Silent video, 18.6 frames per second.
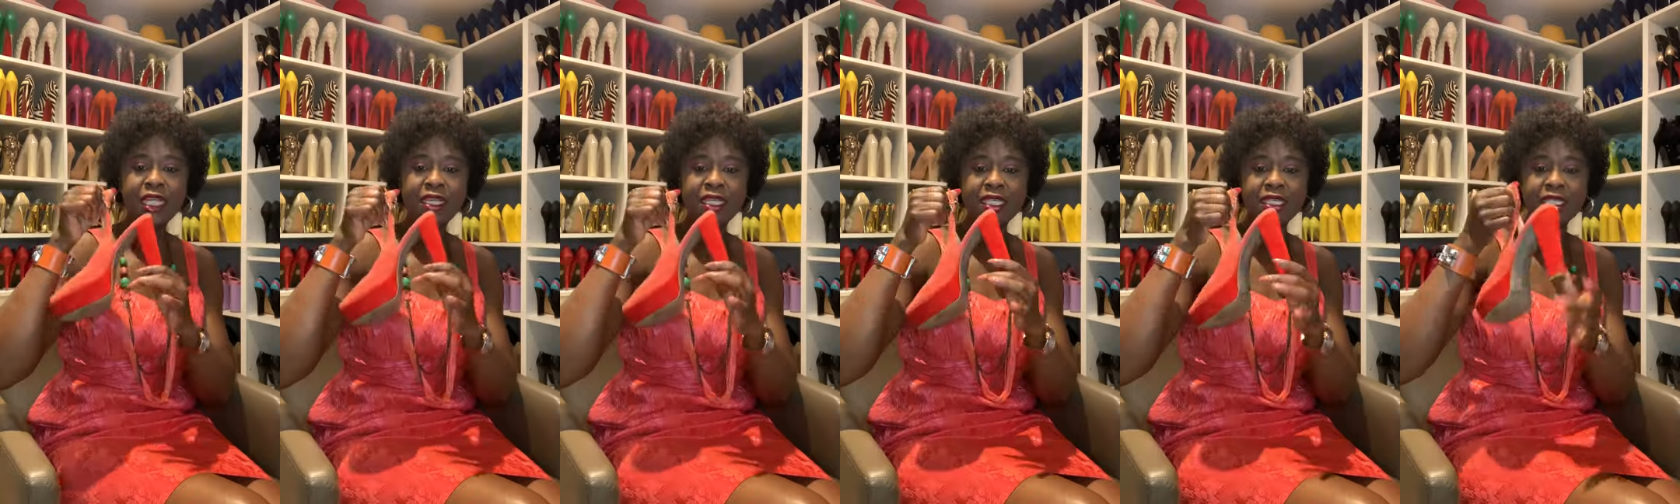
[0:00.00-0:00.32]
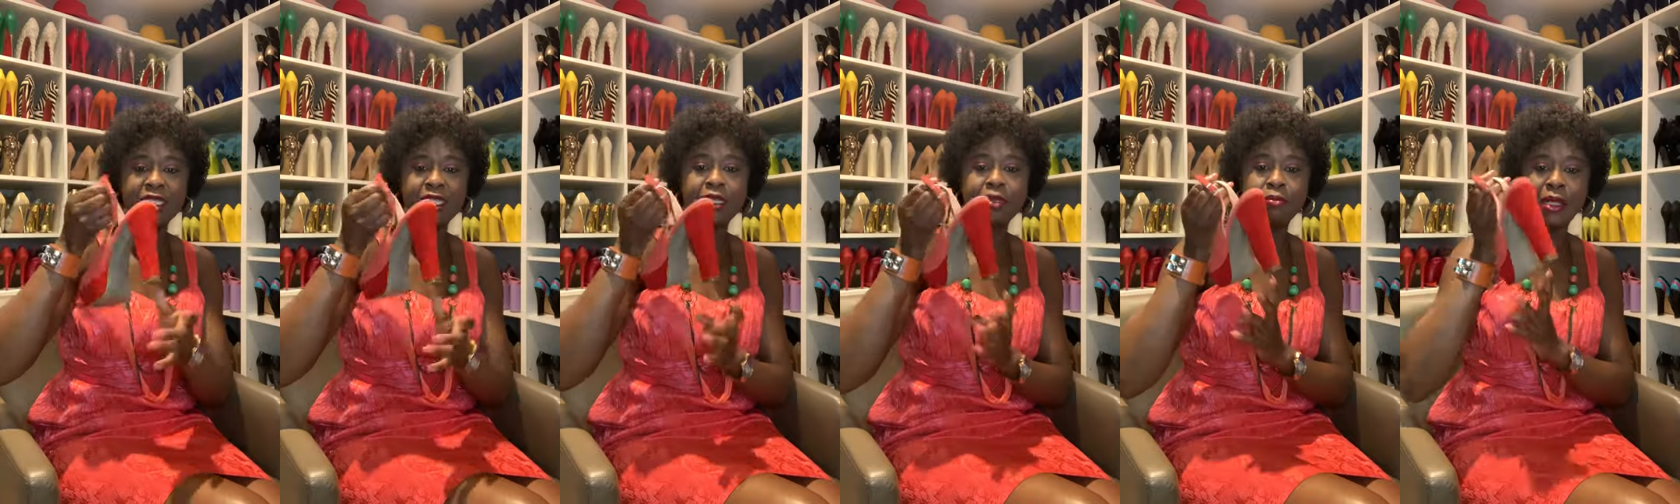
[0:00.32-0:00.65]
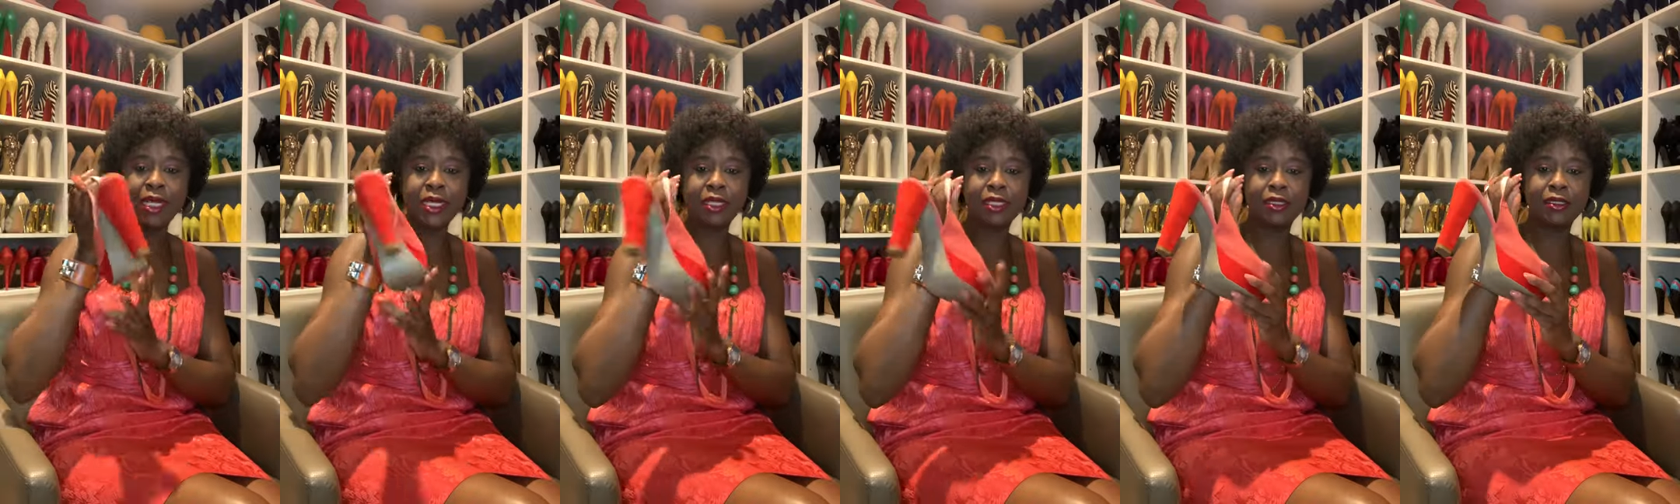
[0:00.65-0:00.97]
the sling
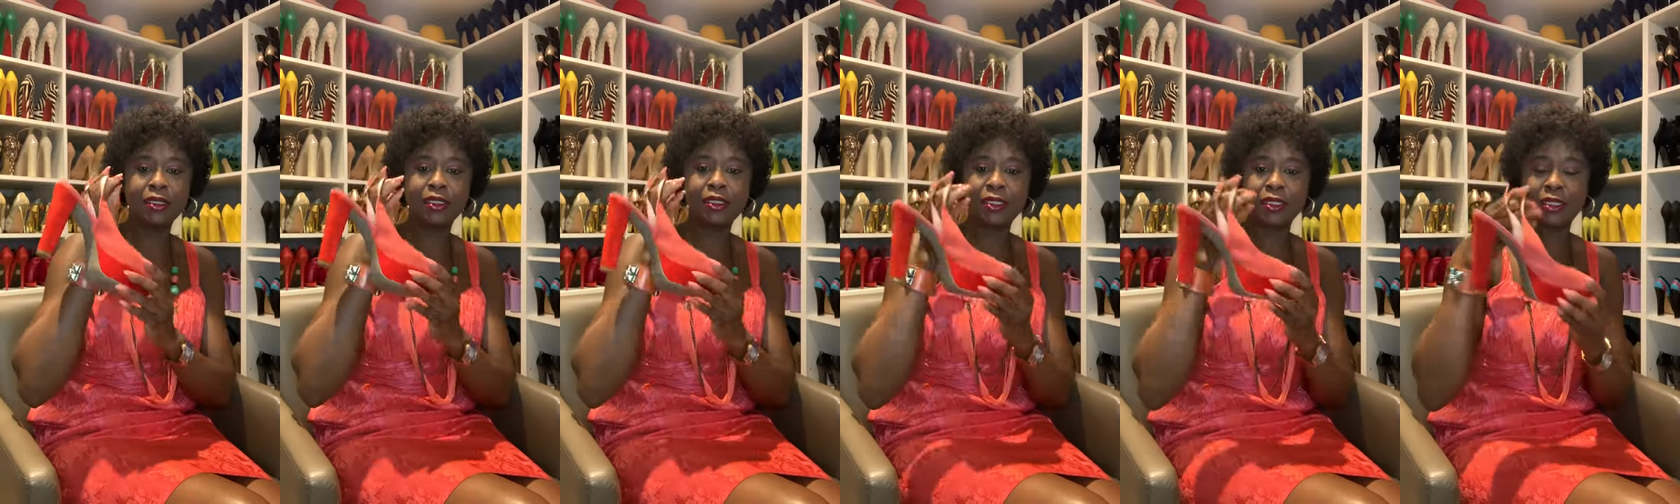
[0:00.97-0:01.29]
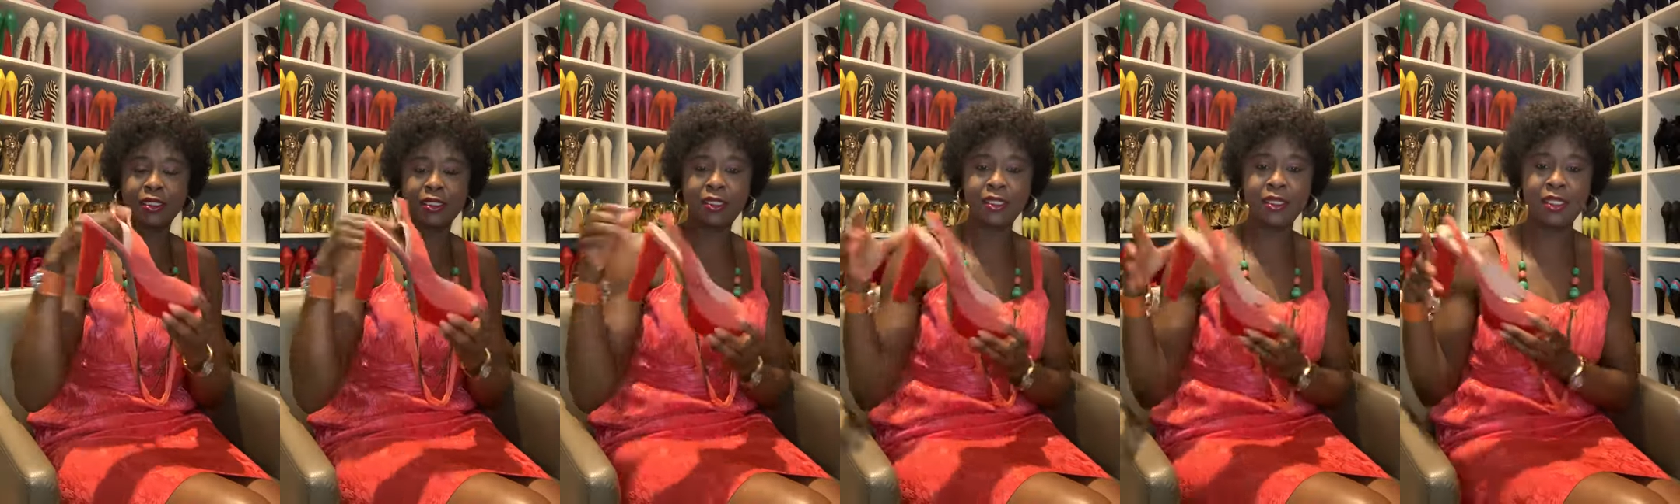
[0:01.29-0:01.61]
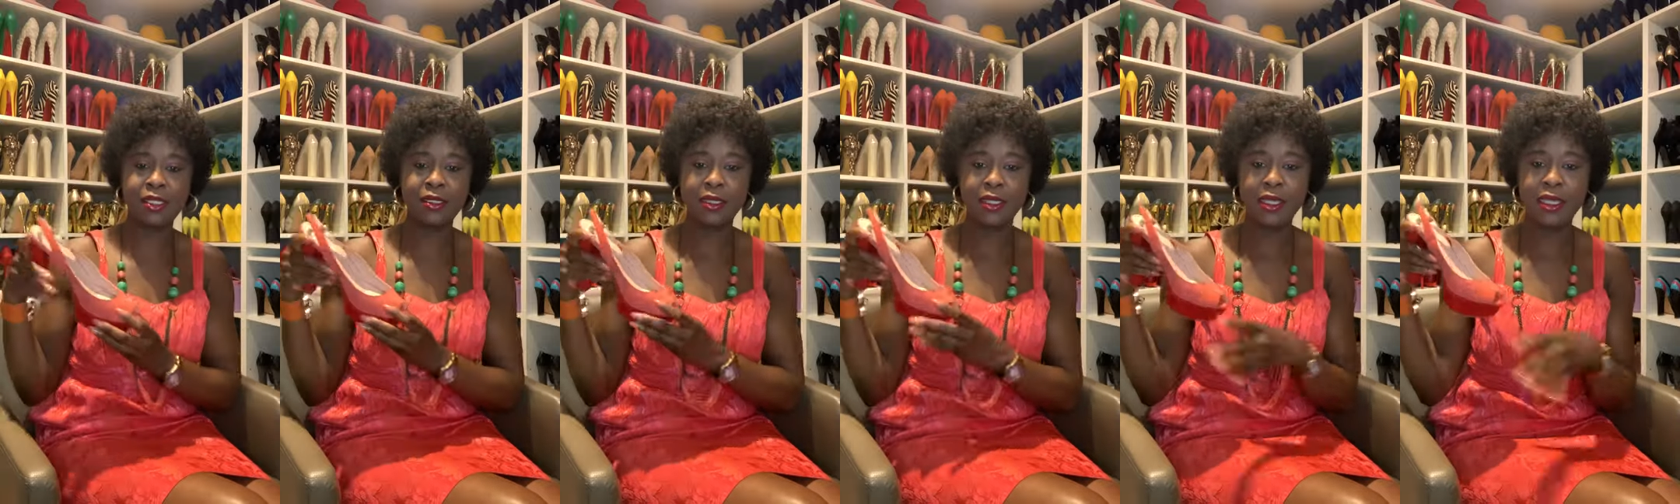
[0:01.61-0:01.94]
back. Just to
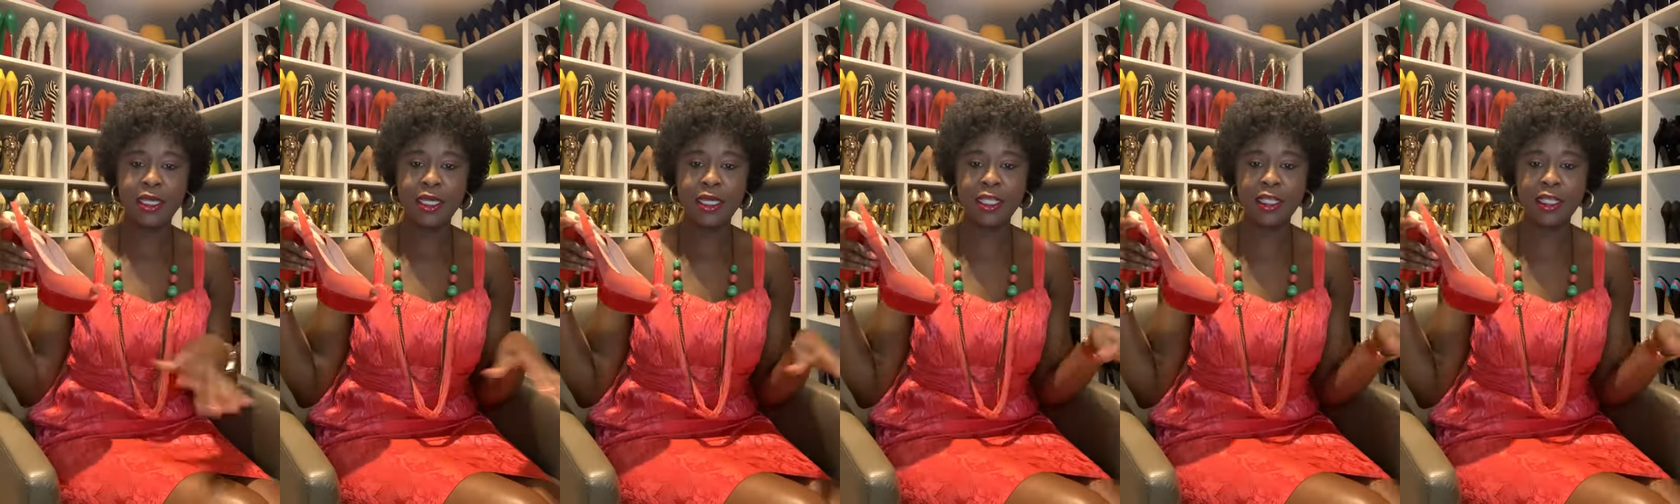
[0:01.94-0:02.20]
see,